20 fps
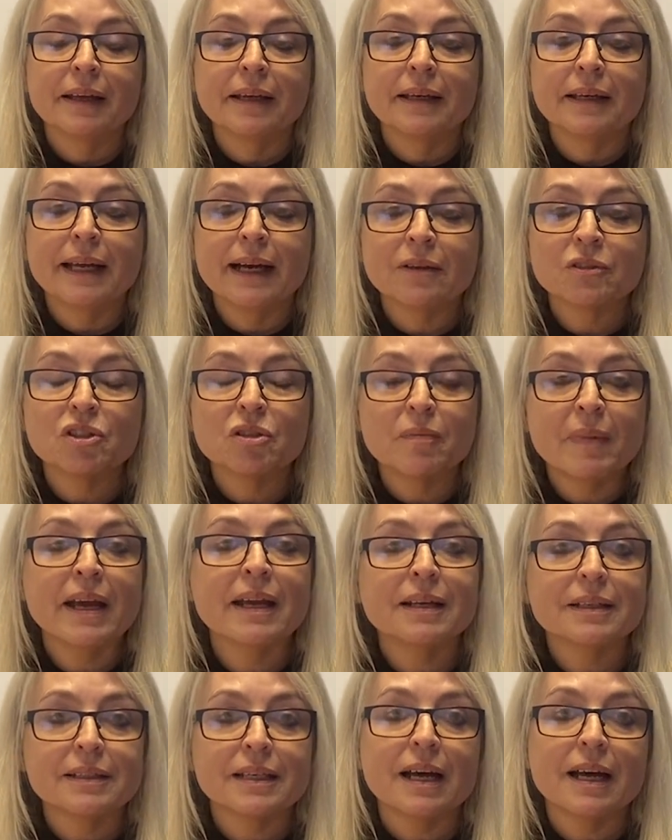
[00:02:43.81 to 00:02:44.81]
Now, to
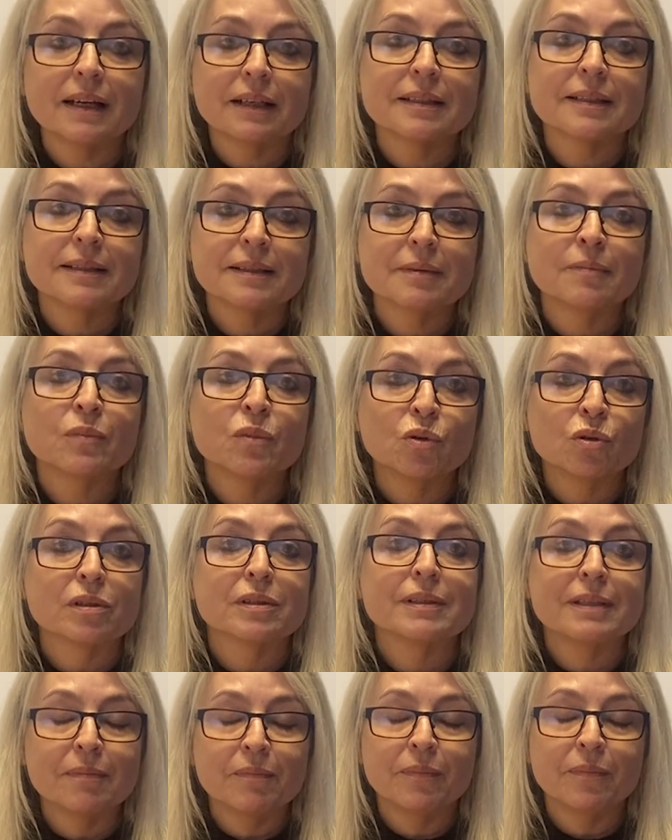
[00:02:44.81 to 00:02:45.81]
make tax more
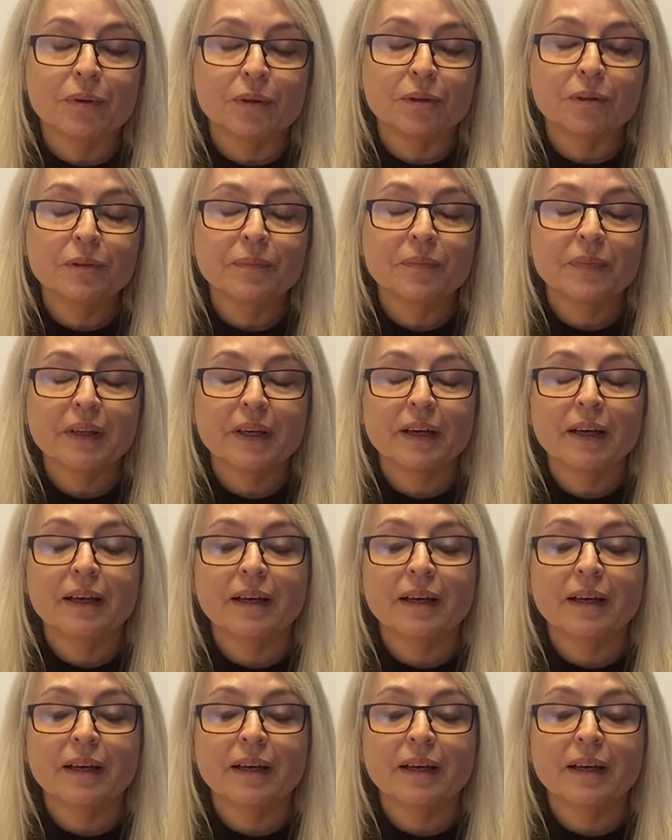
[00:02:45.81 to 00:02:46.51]
simple,